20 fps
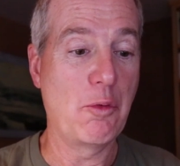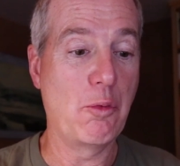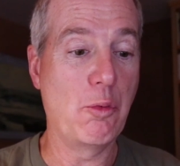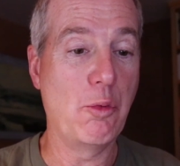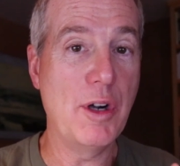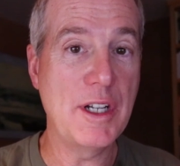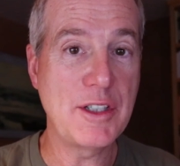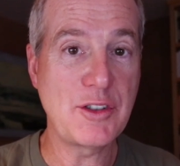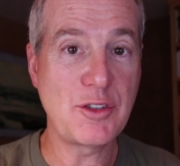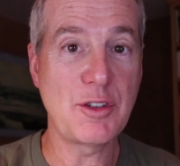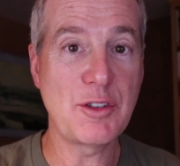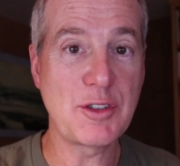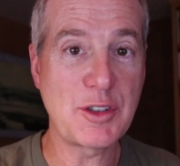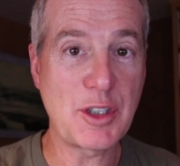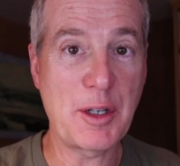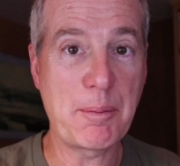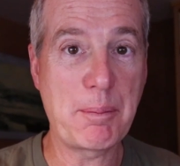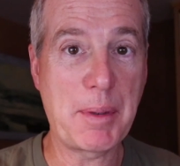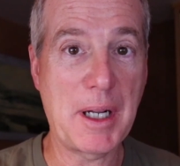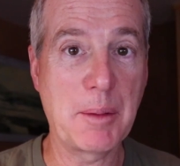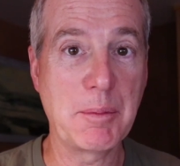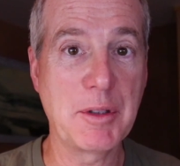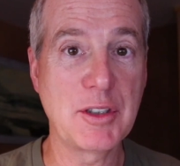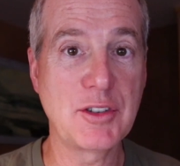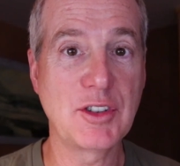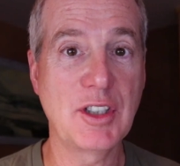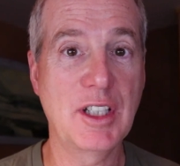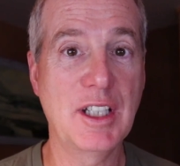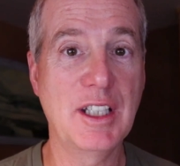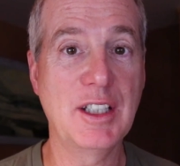once you start
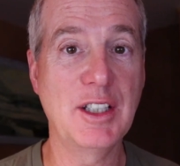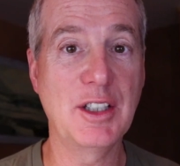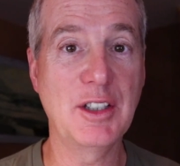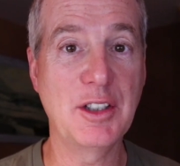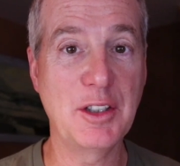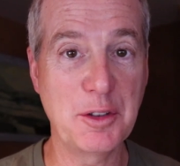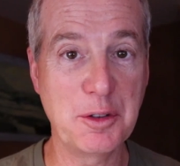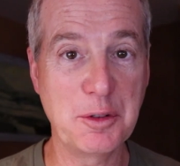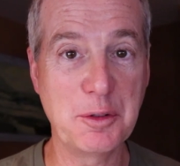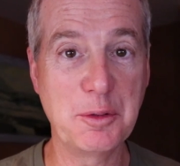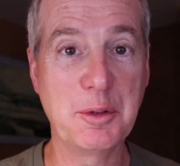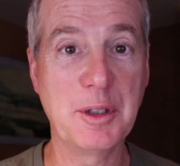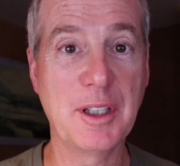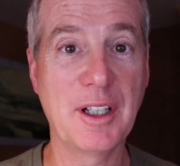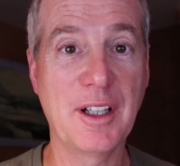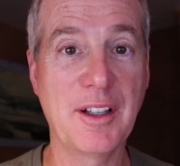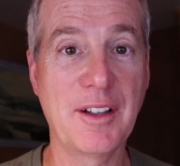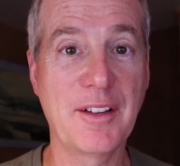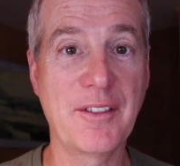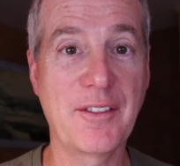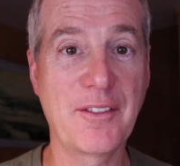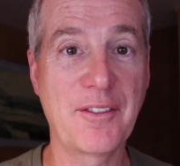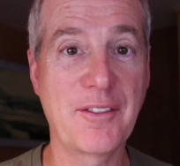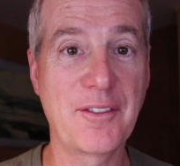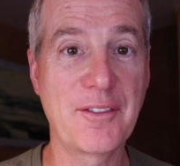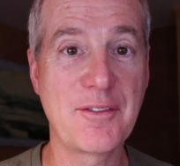publishing, you will